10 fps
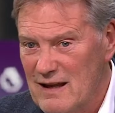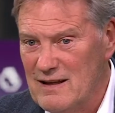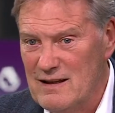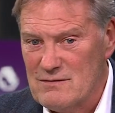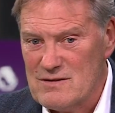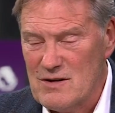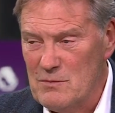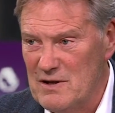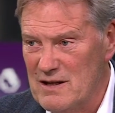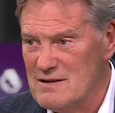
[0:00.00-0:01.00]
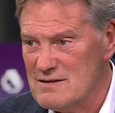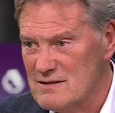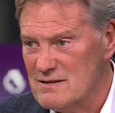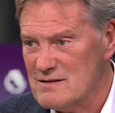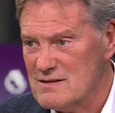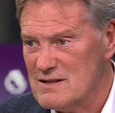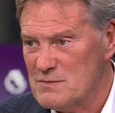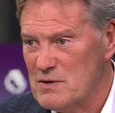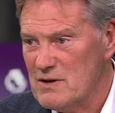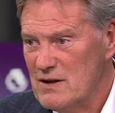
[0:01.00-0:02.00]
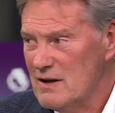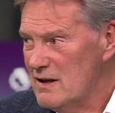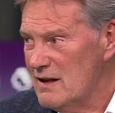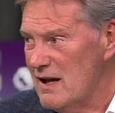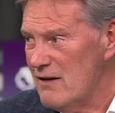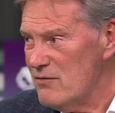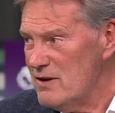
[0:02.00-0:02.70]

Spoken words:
there were so many incidences, but every